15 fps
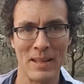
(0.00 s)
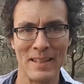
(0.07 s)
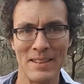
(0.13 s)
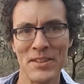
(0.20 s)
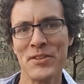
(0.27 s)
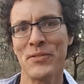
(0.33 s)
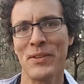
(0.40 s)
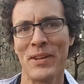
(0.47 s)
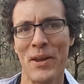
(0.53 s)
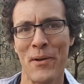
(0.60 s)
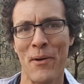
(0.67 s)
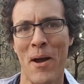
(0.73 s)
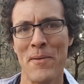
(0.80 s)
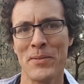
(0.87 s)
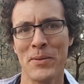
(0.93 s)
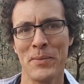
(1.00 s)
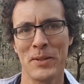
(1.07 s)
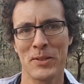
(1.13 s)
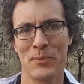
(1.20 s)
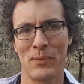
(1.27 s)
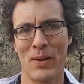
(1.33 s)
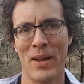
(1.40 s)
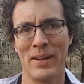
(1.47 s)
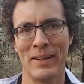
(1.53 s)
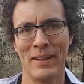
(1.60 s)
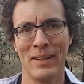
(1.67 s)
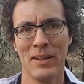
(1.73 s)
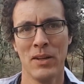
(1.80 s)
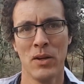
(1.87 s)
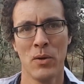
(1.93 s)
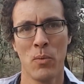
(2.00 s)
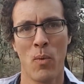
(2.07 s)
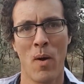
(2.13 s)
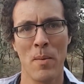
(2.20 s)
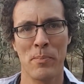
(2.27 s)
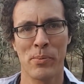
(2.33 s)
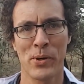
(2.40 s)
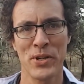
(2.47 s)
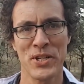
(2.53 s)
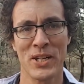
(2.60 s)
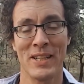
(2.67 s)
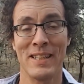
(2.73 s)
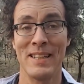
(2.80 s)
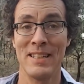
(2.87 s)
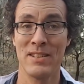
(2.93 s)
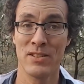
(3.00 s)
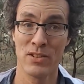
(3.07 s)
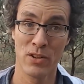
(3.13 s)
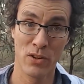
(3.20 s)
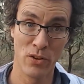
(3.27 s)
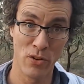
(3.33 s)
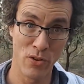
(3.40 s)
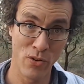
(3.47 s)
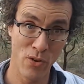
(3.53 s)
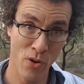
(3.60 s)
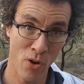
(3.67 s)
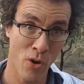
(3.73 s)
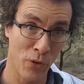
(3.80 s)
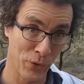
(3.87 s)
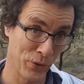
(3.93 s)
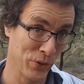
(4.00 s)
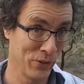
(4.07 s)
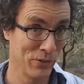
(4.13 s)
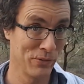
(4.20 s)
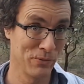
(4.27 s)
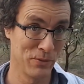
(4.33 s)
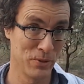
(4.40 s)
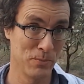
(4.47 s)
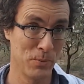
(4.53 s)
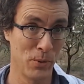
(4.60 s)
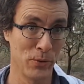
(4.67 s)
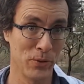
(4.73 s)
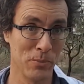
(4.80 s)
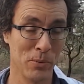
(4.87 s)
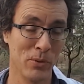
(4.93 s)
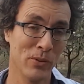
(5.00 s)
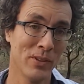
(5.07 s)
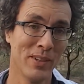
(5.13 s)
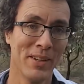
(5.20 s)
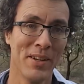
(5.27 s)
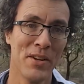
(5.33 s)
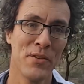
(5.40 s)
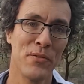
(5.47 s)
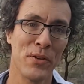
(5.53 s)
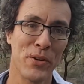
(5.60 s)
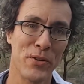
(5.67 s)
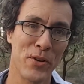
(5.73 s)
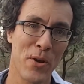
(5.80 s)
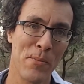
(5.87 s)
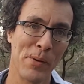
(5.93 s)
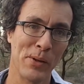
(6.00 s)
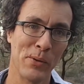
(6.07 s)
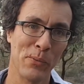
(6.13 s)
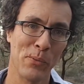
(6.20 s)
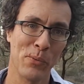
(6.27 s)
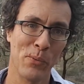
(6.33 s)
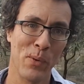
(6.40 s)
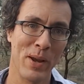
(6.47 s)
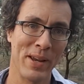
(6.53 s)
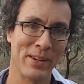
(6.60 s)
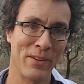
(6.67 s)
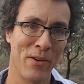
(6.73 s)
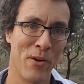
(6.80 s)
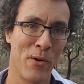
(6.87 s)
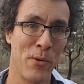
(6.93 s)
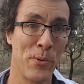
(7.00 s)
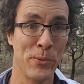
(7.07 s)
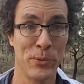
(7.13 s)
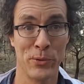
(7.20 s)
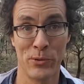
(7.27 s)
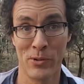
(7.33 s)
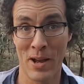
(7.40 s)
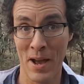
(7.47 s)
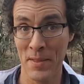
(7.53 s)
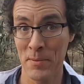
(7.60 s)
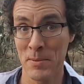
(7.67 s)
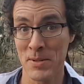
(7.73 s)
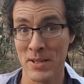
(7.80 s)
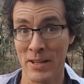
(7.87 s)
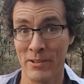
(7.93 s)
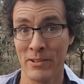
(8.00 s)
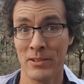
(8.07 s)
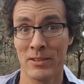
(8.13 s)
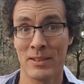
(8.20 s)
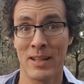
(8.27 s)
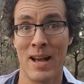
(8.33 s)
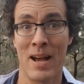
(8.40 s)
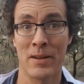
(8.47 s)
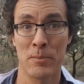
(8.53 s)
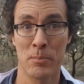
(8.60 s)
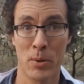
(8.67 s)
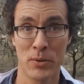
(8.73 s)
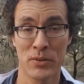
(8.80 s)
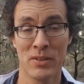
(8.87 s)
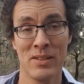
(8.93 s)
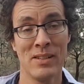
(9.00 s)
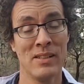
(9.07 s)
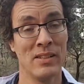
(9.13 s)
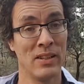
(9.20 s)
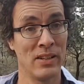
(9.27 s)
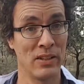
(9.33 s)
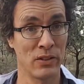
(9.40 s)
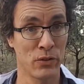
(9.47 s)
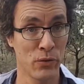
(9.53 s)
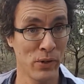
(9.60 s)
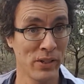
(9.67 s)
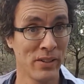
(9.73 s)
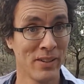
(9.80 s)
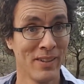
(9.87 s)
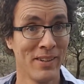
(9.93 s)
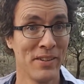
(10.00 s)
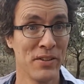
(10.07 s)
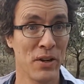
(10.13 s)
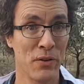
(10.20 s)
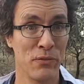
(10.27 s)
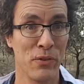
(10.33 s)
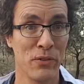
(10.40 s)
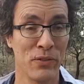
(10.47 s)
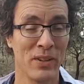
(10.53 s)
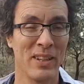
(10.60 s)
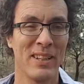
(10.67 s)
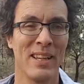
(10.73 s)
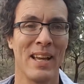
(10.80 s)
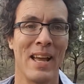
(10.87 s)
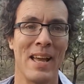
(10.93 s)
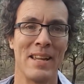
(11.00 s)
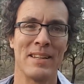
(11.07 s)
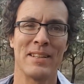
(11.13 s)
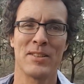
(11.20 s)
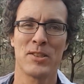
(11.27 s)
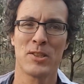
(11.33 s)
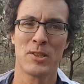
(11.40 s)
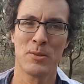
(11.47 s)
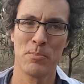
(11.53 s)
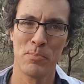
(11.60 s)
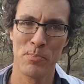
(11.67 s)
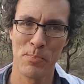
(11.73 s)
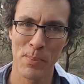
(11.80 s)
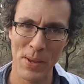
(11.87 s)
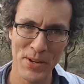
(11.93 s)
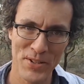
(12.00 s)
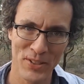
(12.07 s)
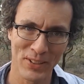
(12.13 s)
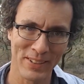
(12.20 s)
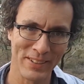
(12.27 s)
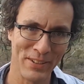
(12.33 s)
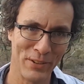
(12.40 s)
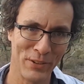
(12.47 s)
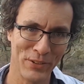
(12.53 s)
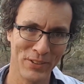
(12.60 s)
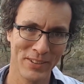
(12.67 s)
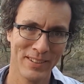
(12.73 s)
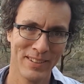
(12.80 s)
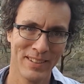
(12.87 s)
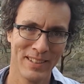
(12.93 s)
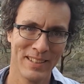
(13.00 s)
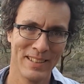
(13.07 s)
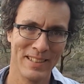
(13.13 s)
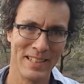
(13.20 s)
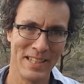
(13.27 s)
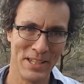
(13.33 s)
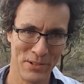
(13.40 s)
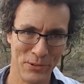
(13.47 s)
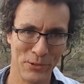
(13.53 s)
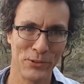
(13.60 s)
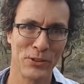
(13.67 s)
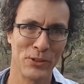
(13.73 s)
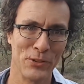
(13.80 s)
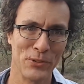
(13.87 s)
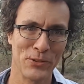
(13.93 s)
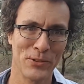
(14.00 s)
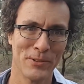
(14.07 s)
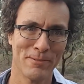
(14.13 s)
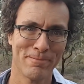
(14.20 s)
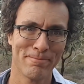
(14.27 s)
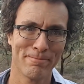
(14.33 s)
In this video, I'm going to be explaining why pressure is not responsible for determining where gold or other materials are deposited in a creek, a river, and especially not in your sluice.